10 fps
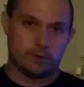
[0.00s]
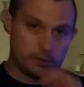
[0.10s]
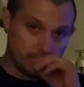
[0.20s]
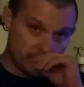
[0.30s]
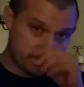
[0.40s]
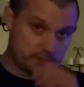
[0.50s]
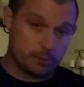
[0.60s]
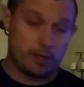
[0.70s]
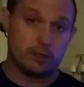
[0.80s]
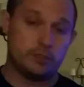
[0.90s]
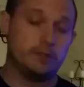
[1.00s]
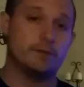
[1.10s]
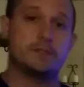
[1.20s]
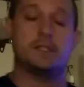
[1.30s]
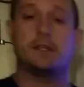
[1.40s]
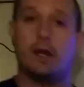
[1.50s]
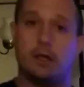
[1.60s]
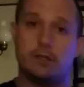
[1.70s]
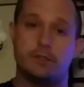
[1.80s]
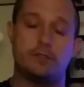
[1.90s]
for the University of Maryland University
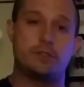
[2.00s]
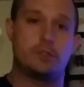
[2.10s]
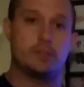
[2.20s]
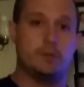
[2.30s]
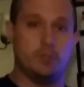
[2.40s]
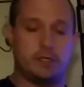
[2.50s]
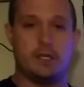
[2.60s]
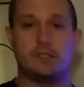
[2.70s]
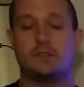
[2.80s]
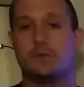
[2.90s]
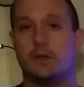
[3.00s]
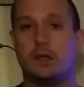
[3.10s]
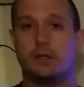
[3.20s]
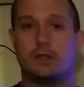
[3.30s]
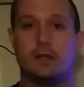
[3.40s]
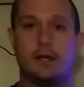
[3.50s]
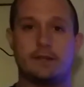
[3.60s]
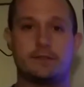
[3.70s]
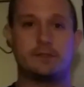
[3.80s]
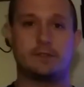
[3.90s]
College Communications 100
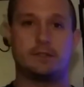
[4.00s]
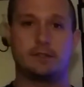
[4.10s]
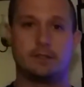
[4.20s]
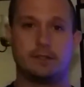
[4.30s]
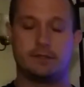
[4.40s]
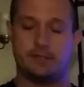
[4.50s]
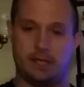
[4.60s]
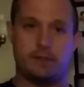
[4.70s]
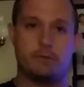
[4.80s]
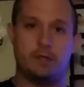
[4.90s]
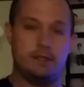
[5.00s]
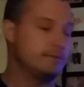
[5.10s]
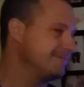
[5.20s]
class. Take 3.